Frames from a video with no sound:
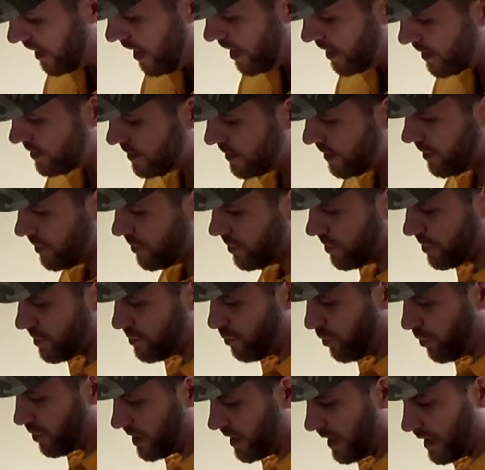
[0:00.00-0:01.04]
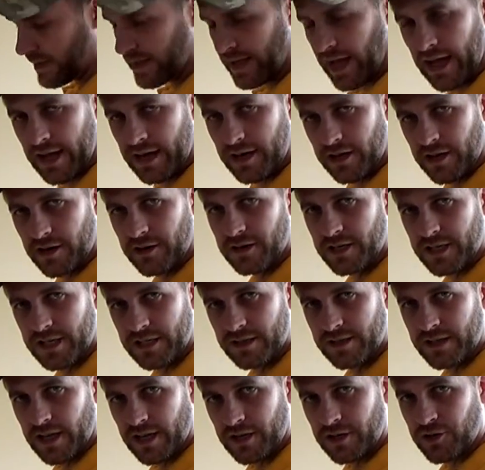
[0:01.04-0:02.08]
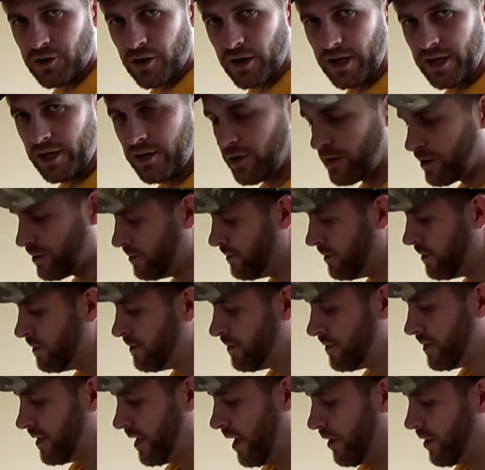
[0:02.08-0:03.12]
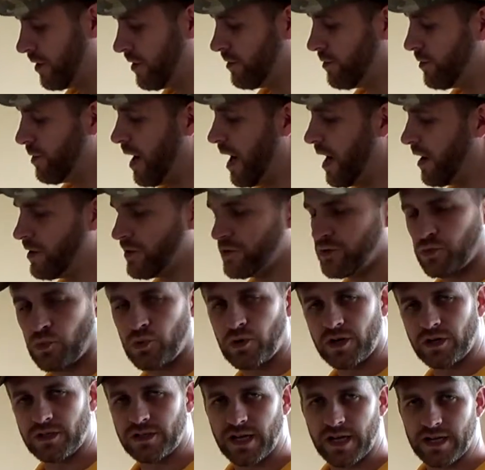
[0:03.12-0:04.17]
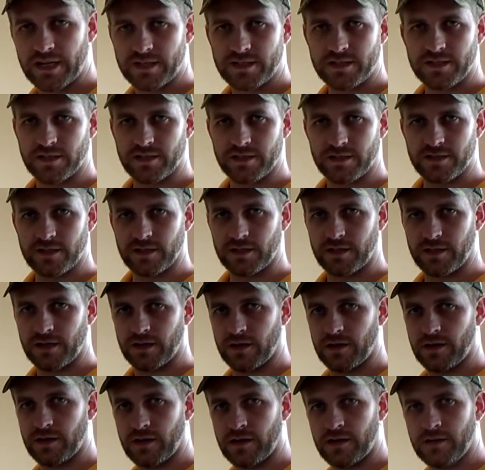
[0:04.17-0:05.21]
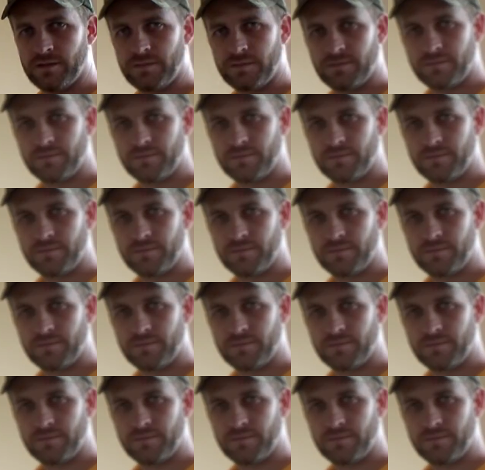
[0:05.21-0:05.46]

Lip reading: locked, then just put that line underneath that cradle. Now your rod is real nice and secure.